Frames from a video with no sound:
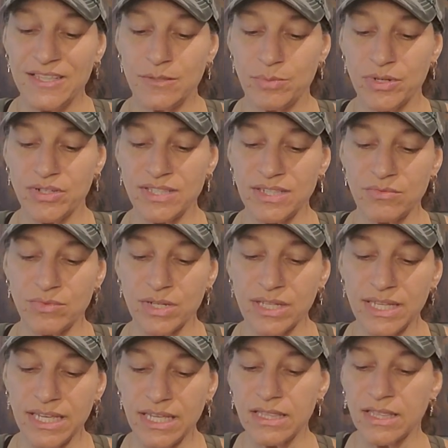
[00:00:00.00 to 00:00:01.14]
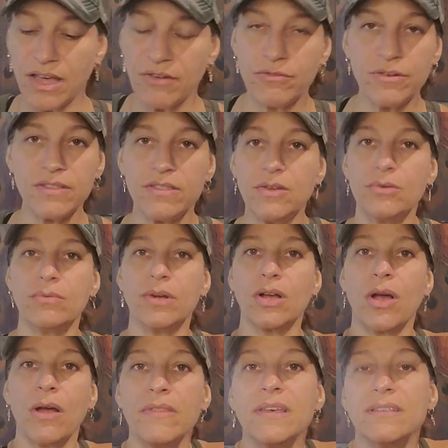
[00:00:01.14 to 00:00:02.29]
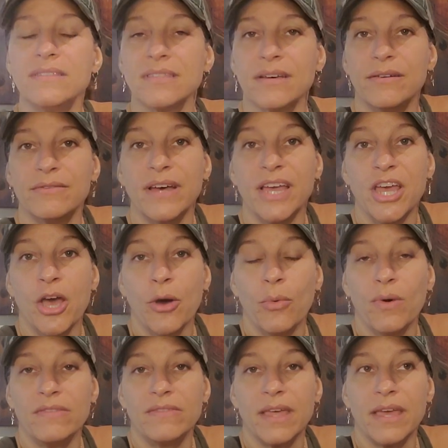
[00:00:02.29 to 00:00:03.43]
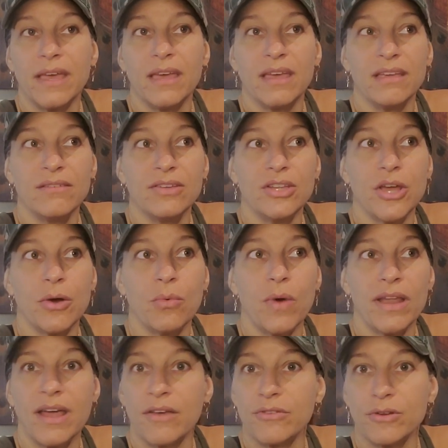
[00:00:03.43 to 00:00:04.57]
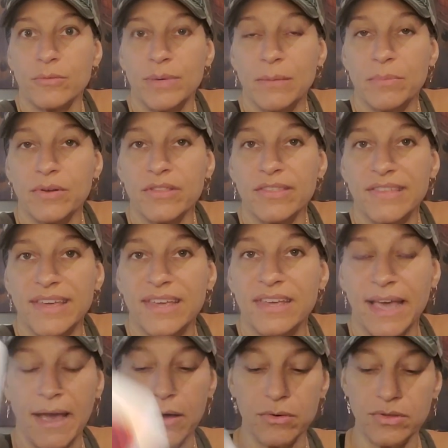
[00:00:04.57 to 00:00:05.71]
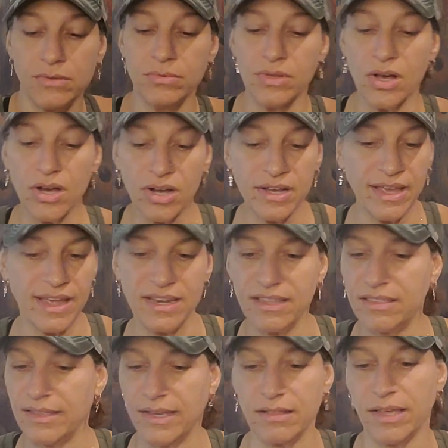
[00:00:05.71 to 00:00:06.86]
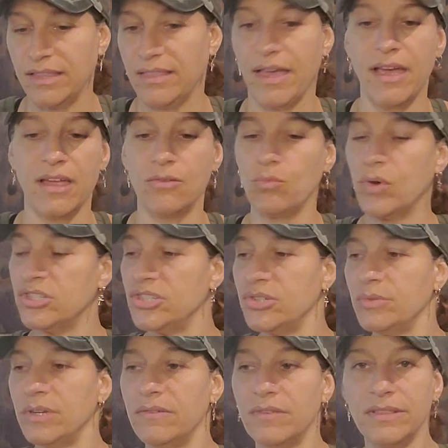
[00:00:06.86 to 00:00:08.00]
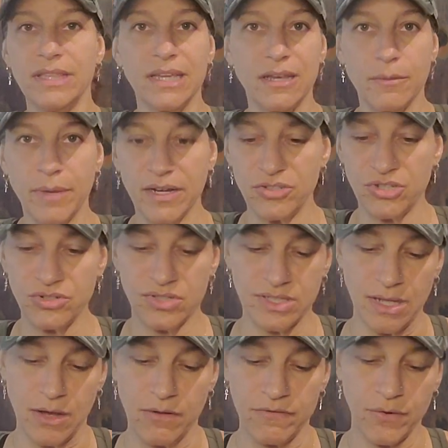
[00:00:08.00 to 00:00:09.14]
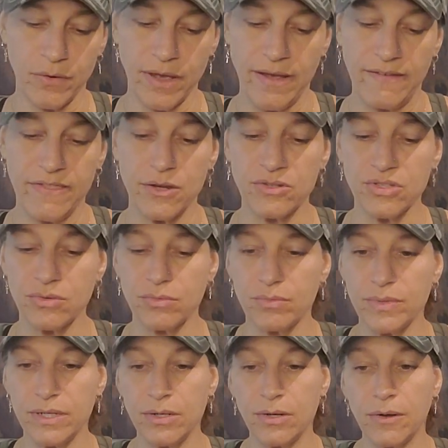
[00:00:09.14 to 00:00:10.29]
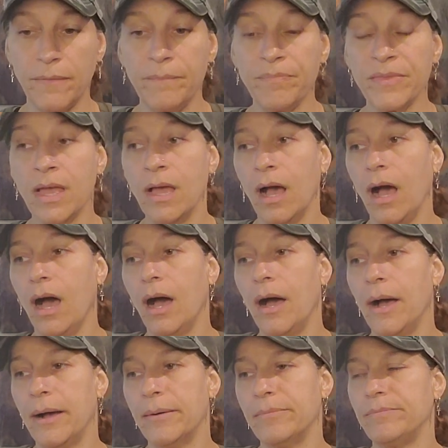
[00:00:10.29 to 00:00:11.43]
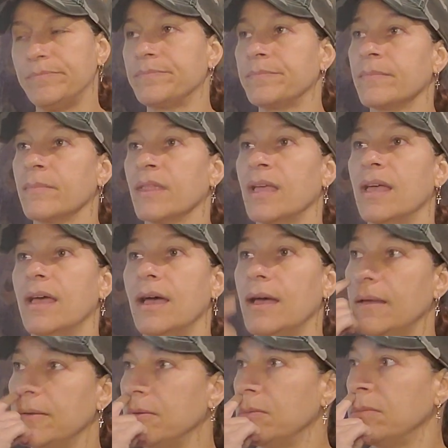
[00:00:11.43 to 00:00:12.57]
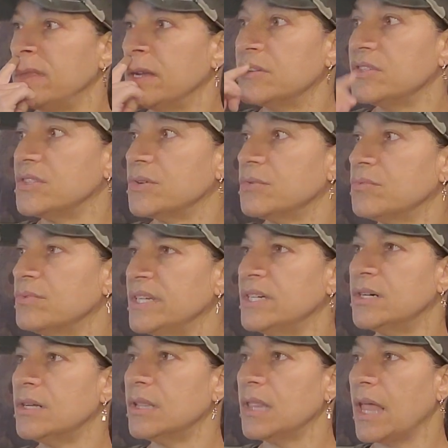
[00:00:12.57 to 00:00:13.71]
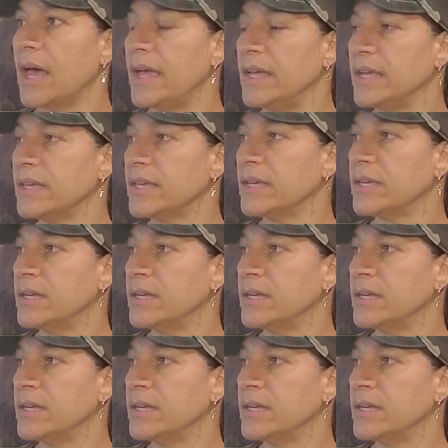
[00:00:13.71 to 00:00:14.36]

this person really in love with you, regardless of what they, you know, what other people think, how you look, anything like that, what you even think about yourself. Okay. There's a real, like,